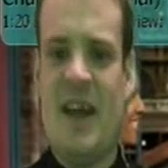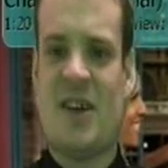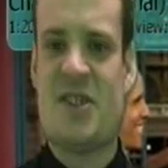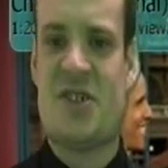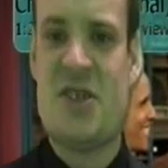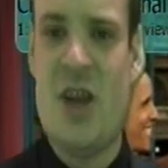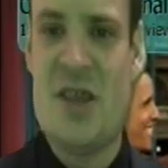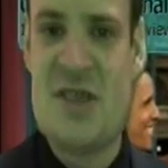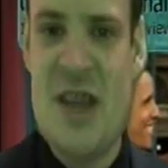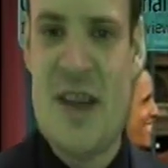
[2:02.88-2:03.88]
there is a
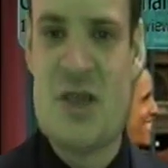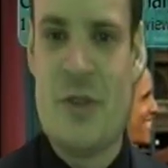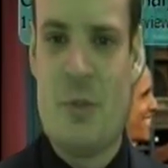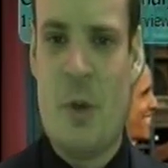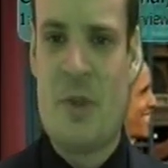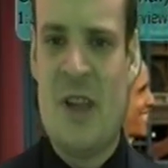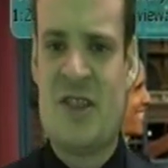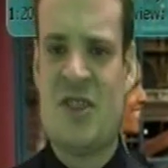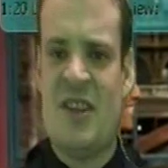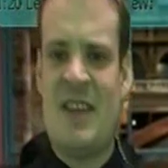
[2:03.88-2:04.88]
certain section of the
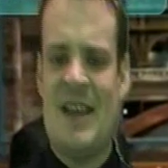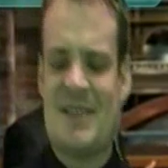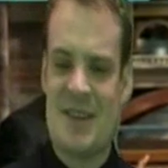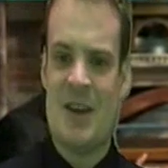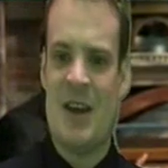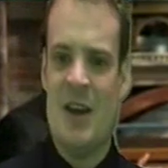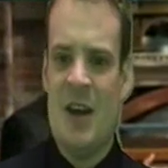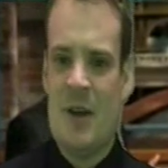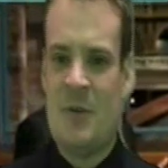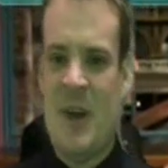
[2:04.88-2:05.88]
population that gets
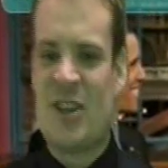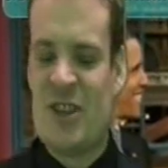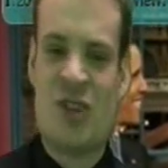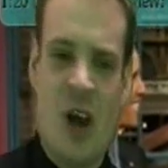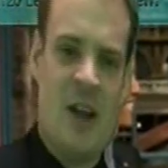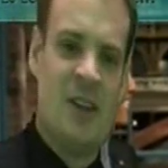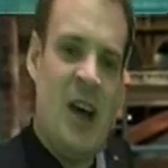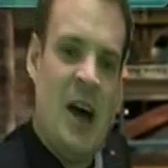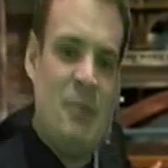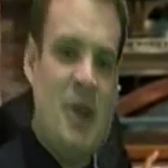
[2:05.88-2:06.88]
very riled
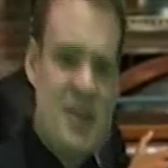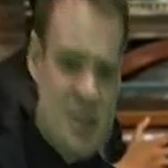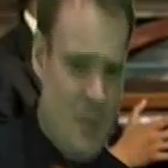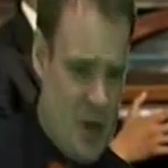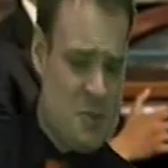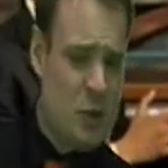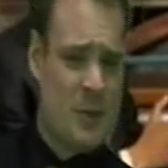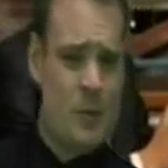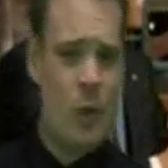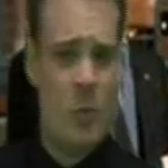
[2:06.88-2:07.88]
up. So much more
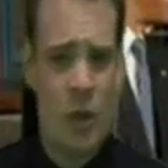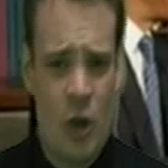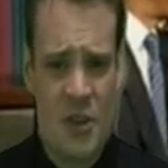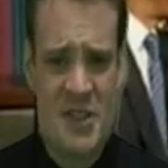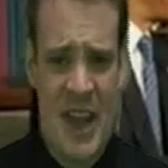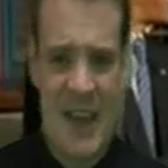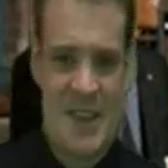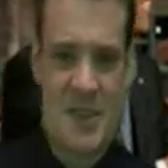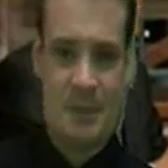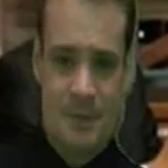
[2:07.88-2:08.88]
informal
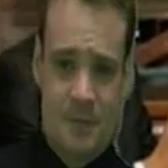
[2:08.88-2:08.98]
context.